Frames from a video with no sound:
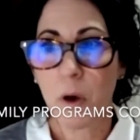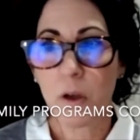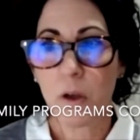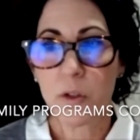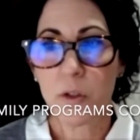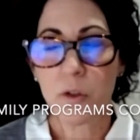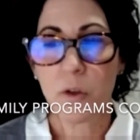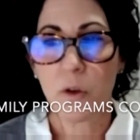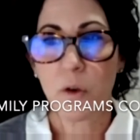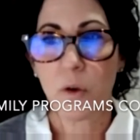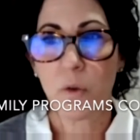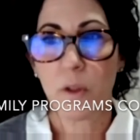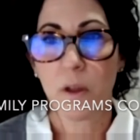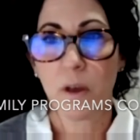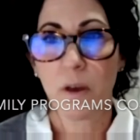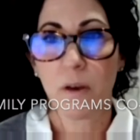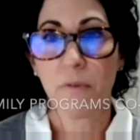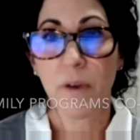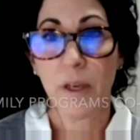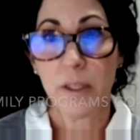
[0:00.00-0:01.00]
also
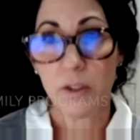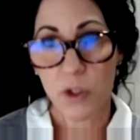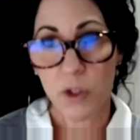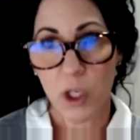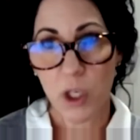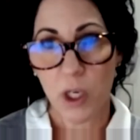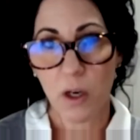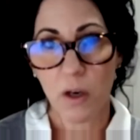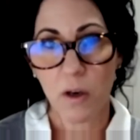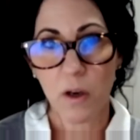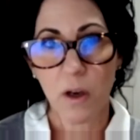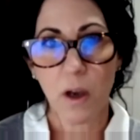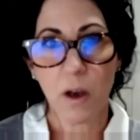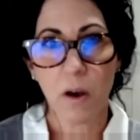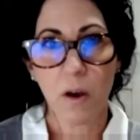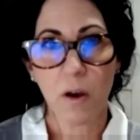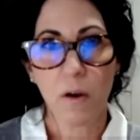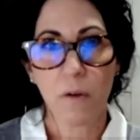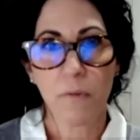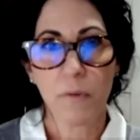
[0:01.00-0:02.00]
the Vice Chair of